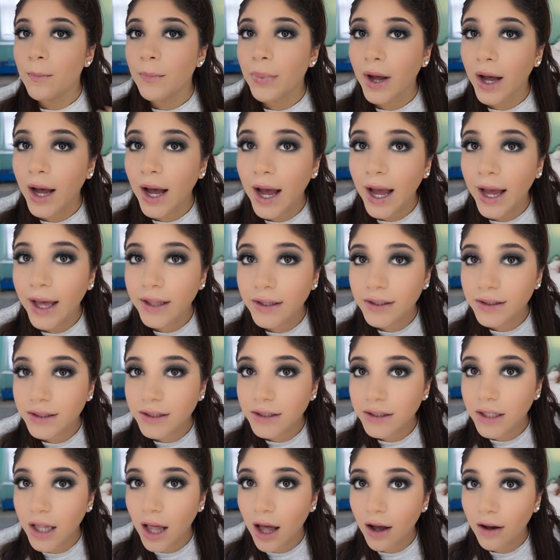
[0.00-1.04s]
But I
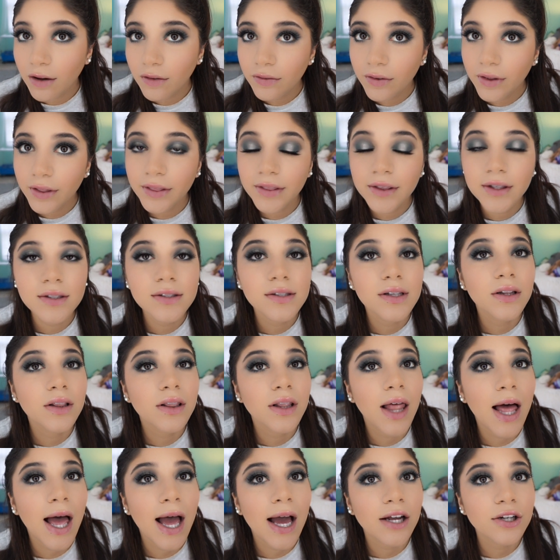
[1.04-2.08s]
love these
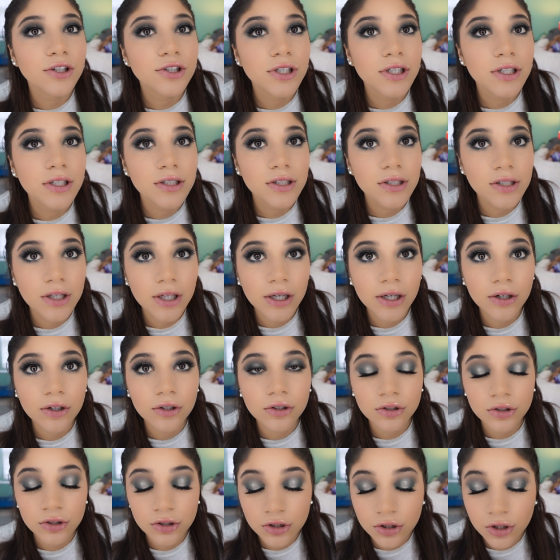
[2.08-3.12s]
lashes.
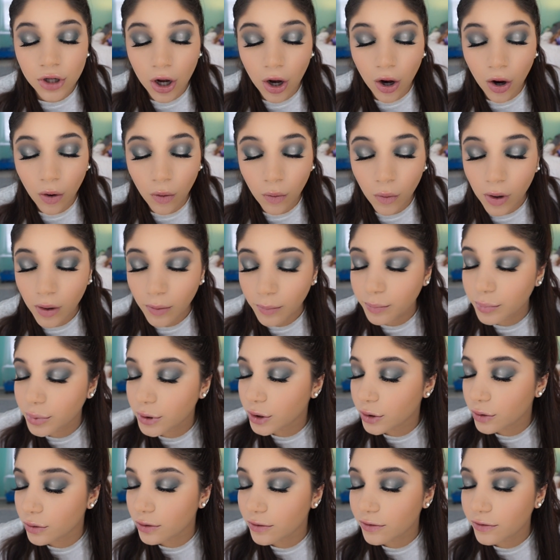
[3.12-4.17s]
They're so
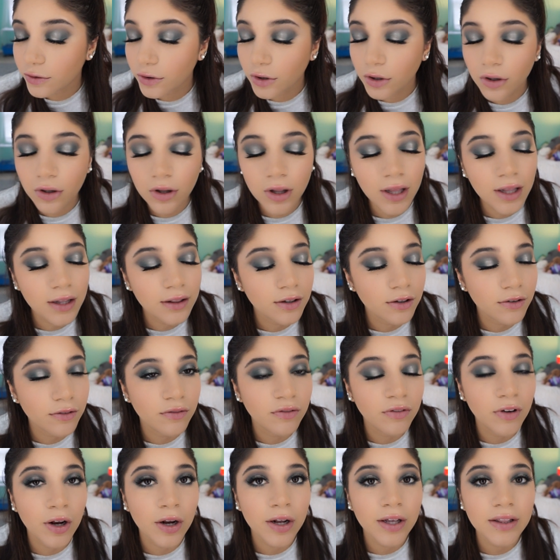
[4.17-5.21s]
beautiful and they're
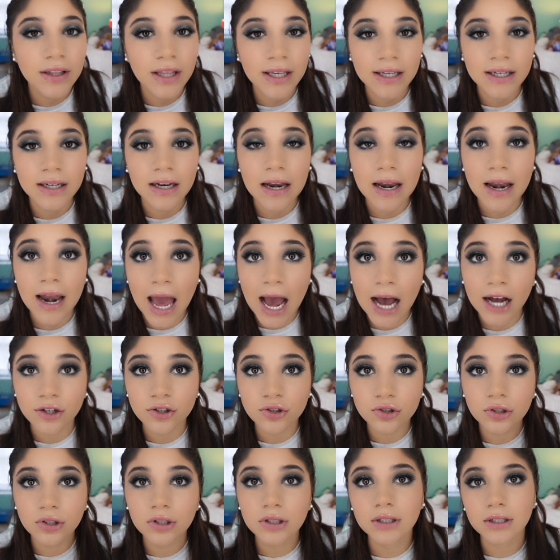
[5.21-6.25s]
very like
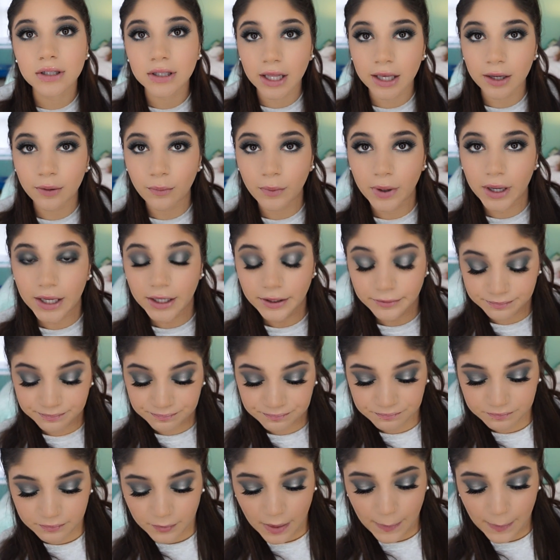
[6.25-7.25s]
natural and lightweight.